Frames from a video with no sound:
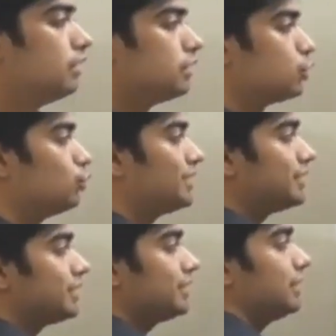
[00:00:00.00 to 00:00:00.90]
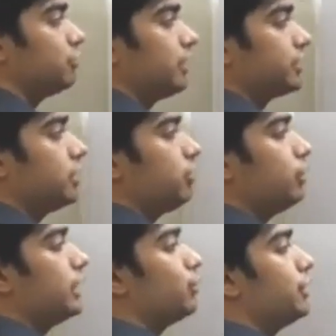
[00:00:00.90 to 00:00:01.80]
So we can say that fractional flow
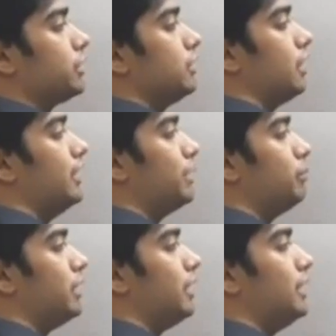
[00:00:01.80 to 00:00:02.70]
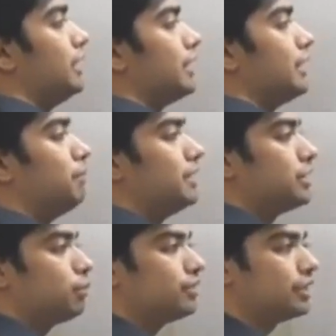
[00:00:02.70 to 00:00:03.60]
equation ultimately depends
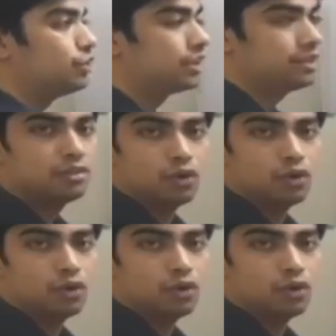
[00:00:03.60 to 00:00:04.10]
upon saturation,